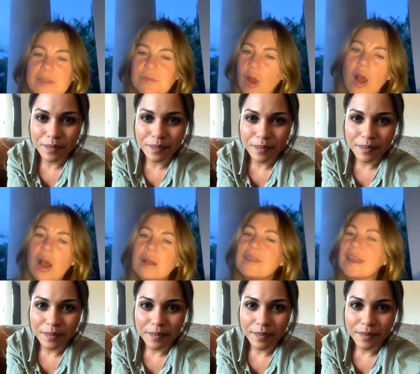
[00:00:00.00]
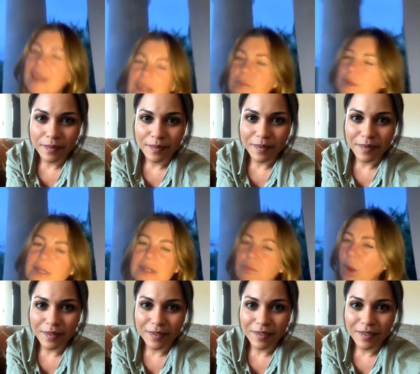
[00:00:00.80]
Speaker 1: wrong, they get it
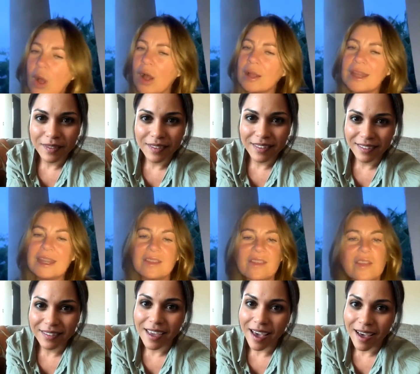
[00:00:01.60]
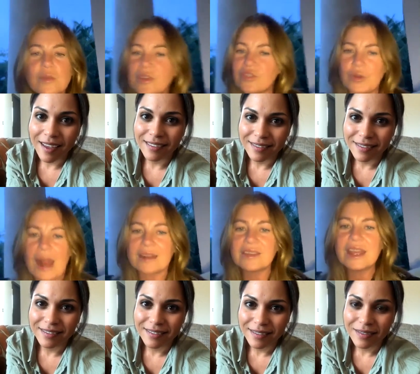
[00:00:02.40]
really wrong. And it's so
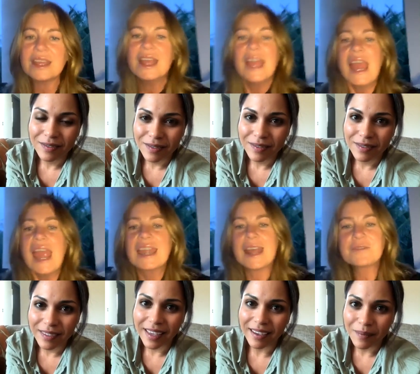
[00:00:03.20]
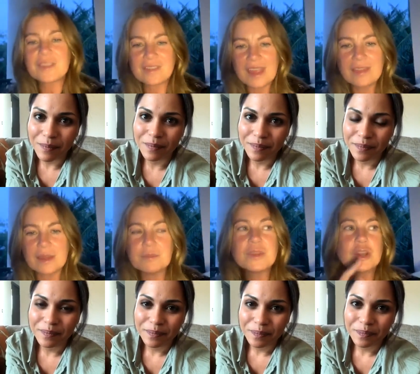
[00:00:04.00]
distracting. And I have to say
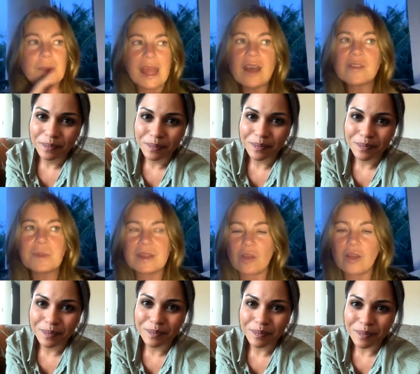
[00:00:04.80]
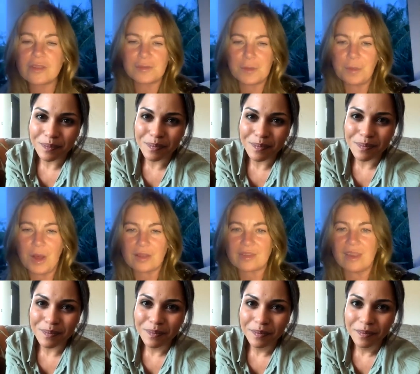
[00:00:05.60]
that, you know, my husband is also from
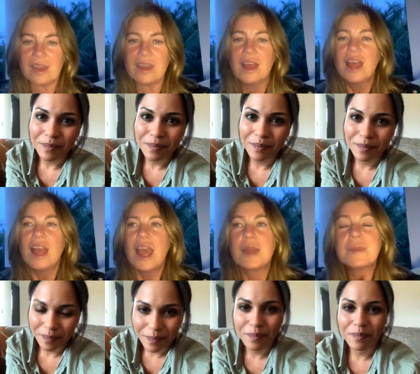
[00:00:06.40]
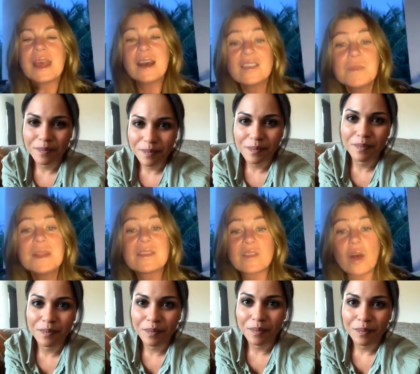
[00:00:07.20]
Boston. And my
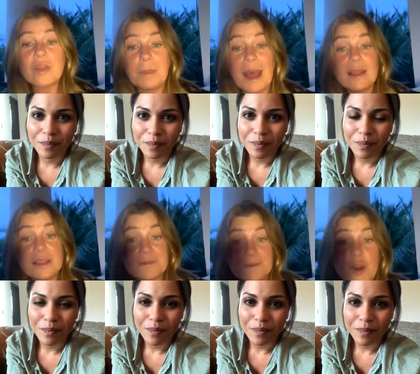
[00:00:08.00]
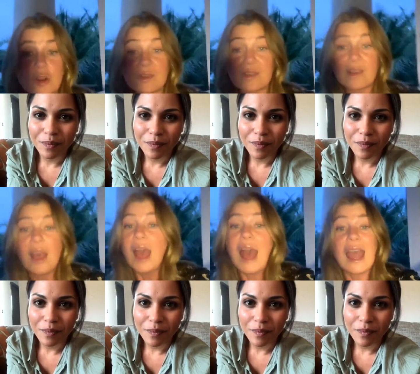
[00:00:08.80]
husband saw the pilot first.
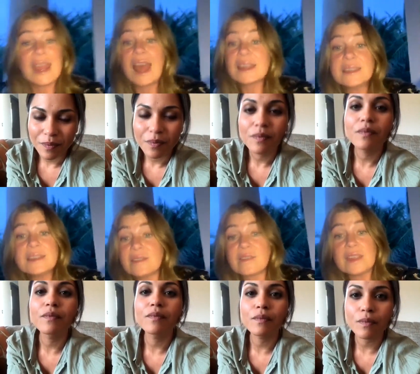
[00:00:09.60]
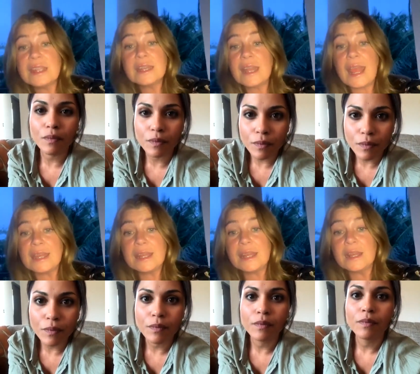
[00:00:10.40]
I hadn't seen
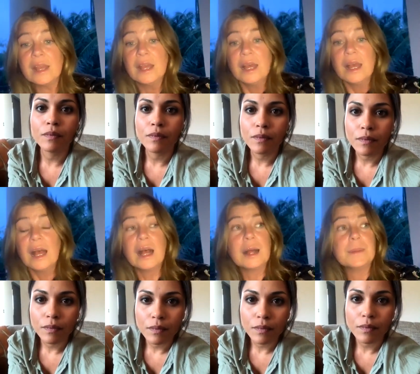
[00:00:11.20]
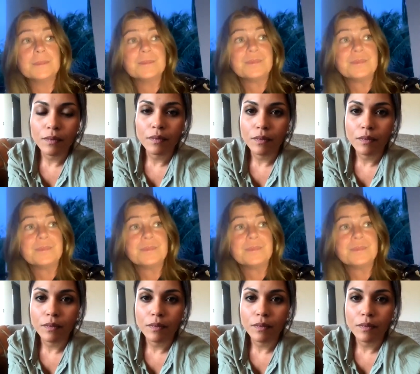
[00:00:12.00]
any, um,